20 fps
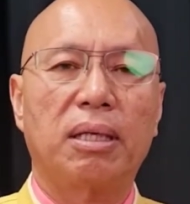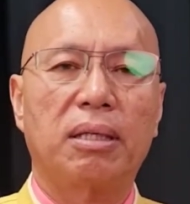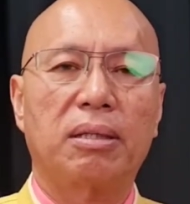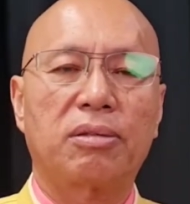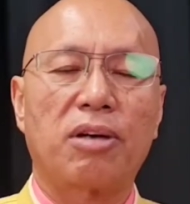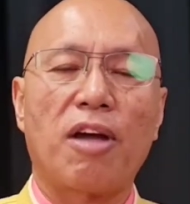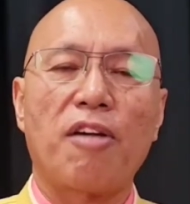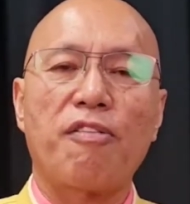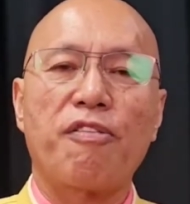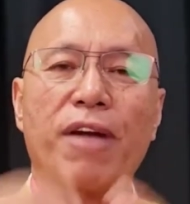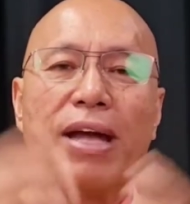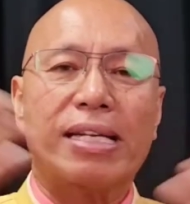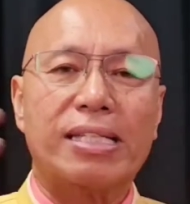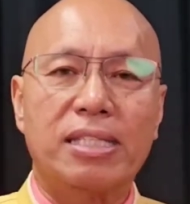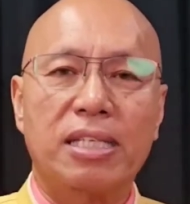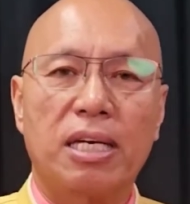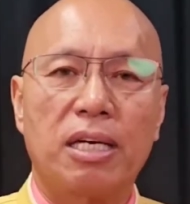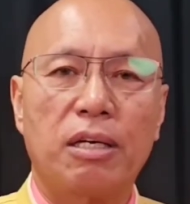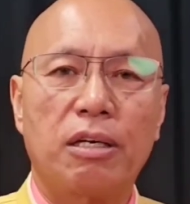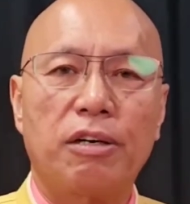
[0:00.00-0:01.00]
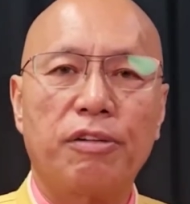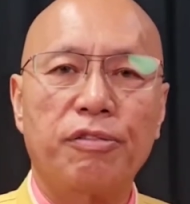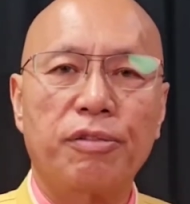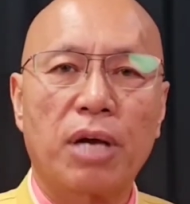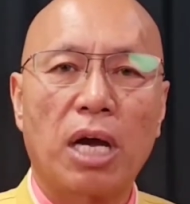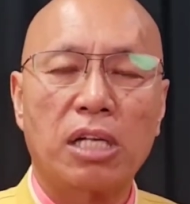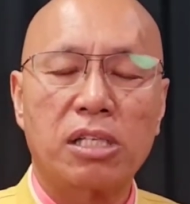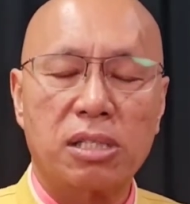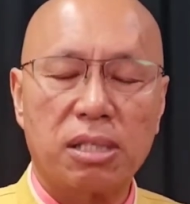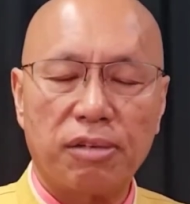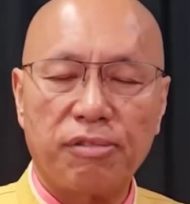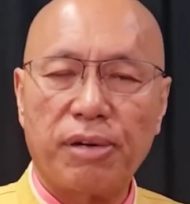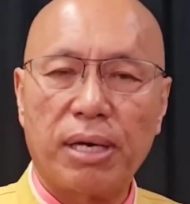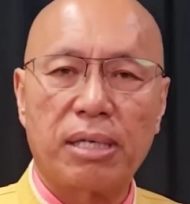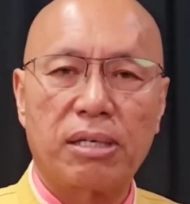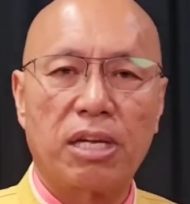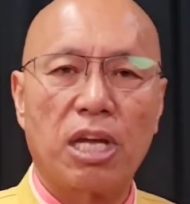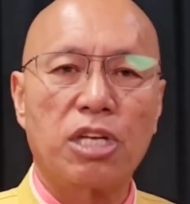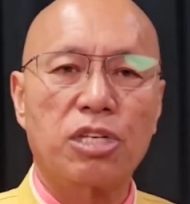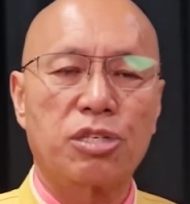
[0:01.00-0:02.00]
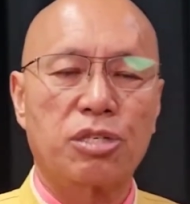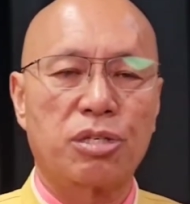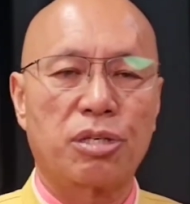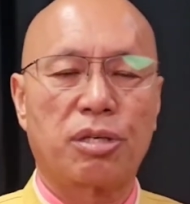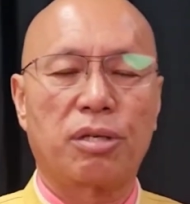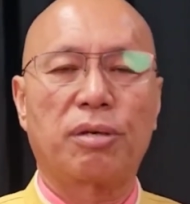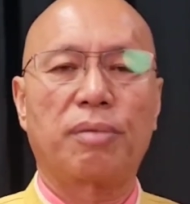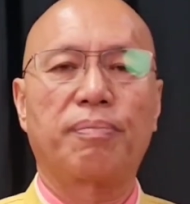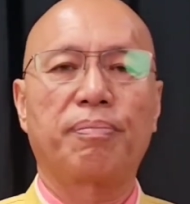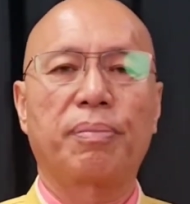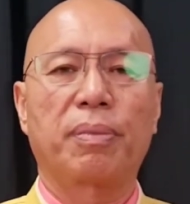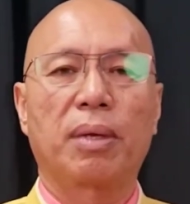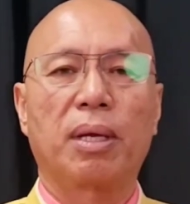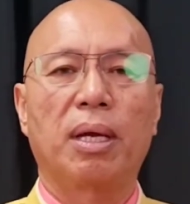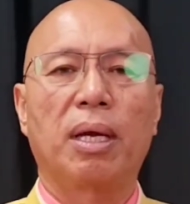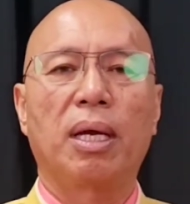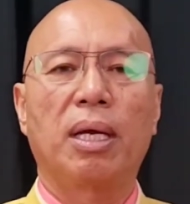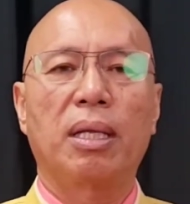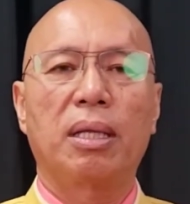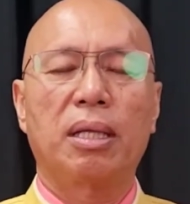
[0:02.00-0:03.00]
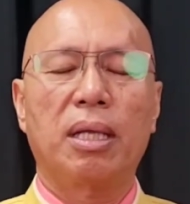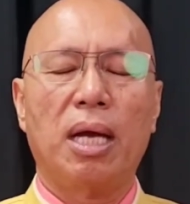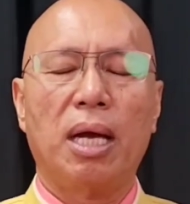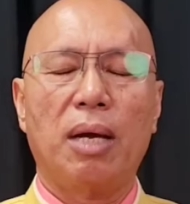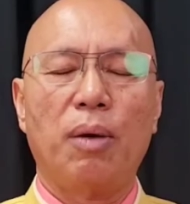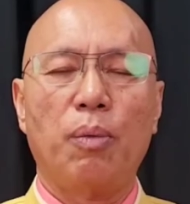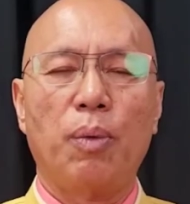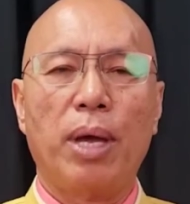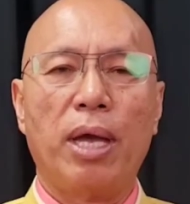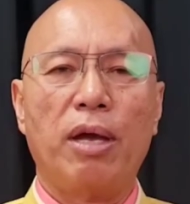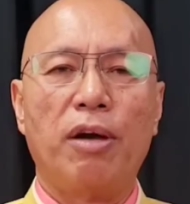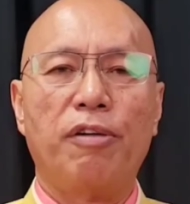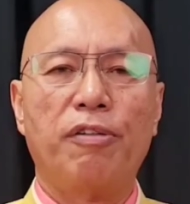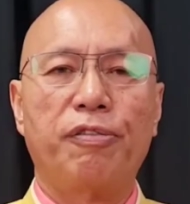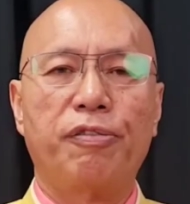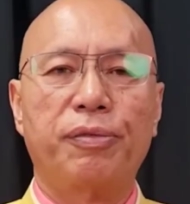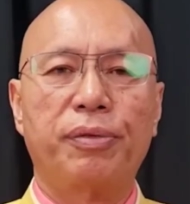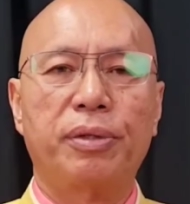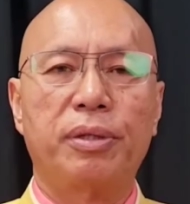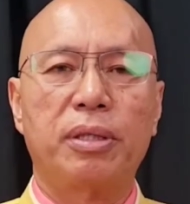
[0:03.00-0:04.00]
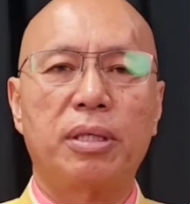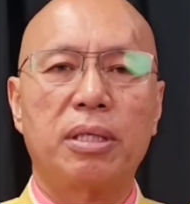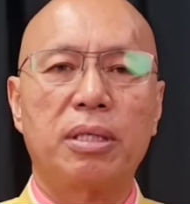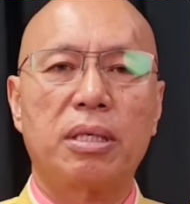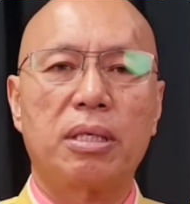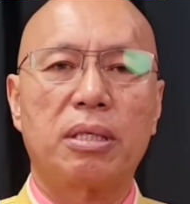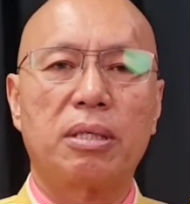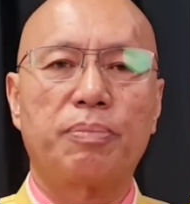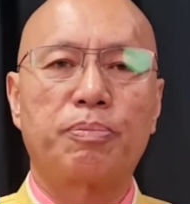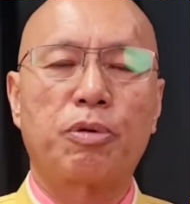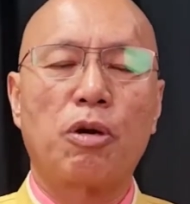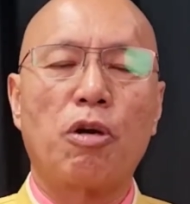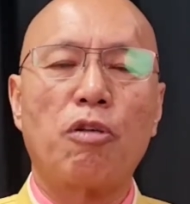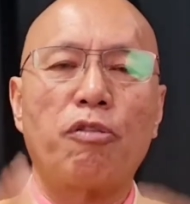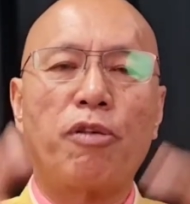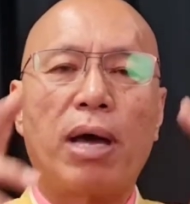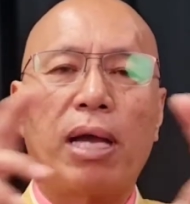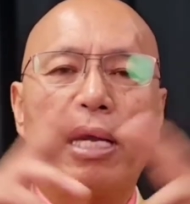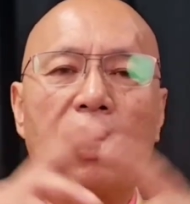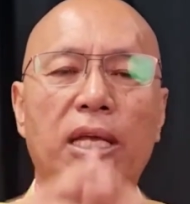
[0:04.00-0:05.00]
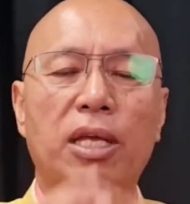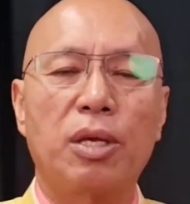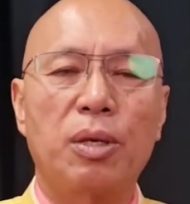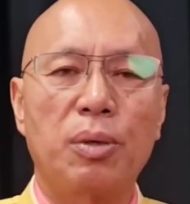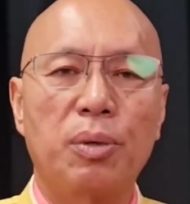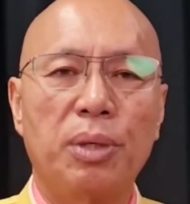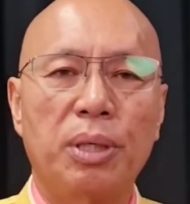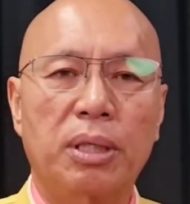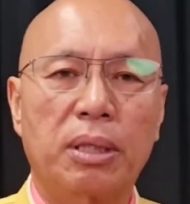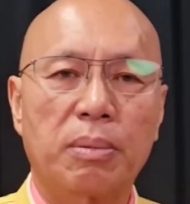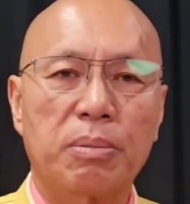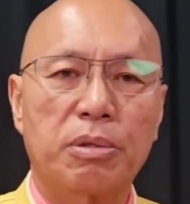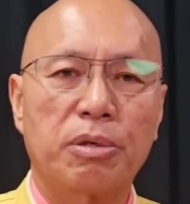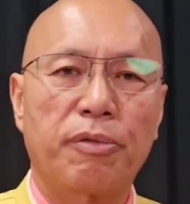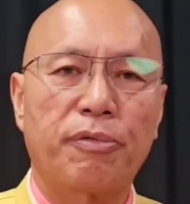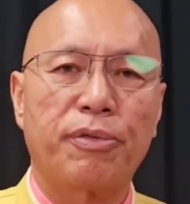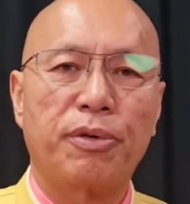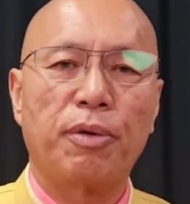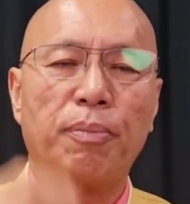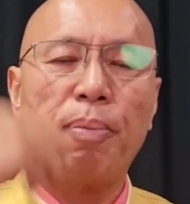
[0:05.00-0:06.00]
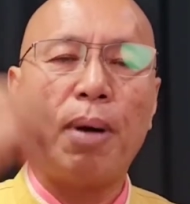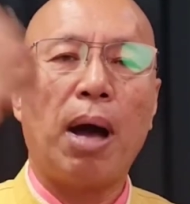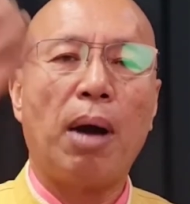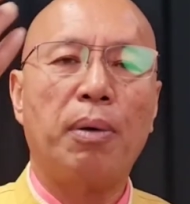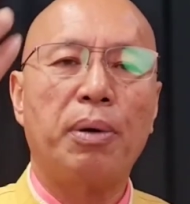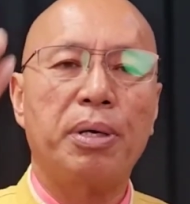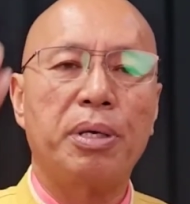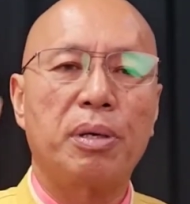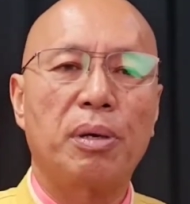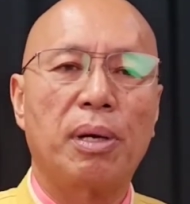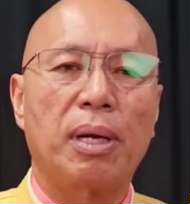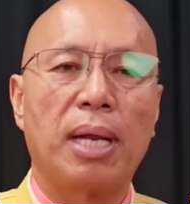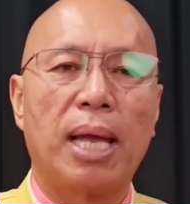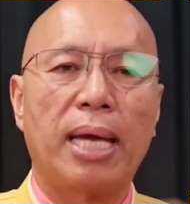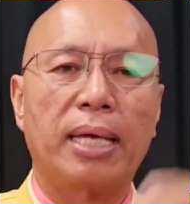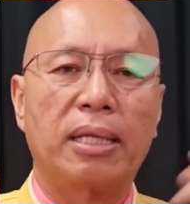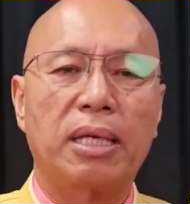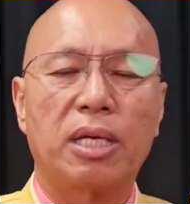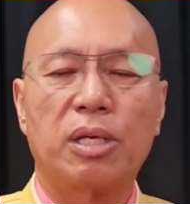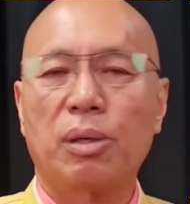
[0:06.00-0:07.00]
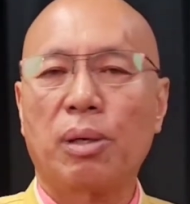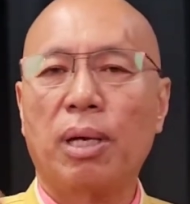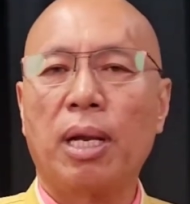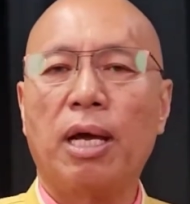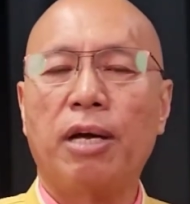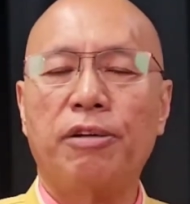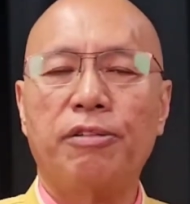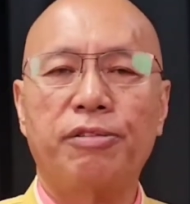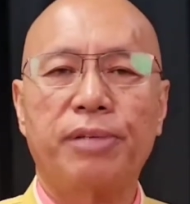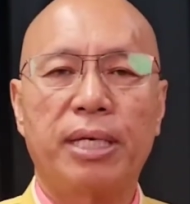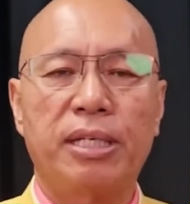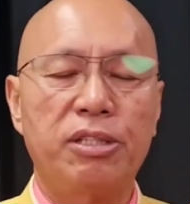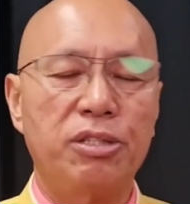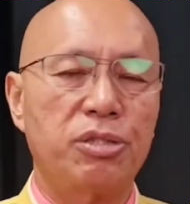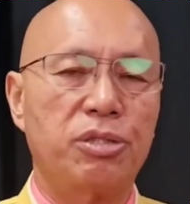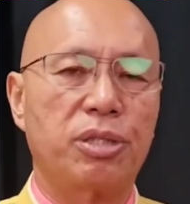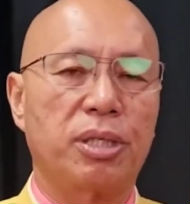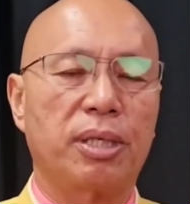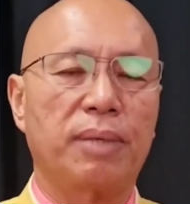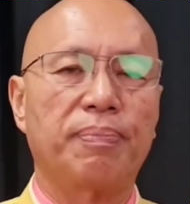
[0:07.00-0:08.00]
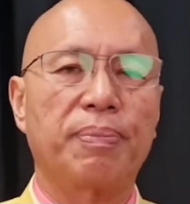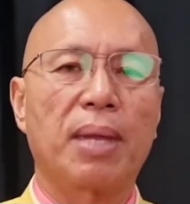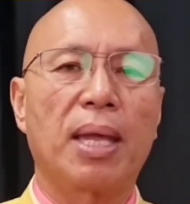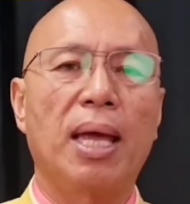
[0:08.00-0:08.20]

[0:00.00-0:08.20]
trifecta of God's divine nature, the way of profiling you in terms of your power, your light, and your love, energy.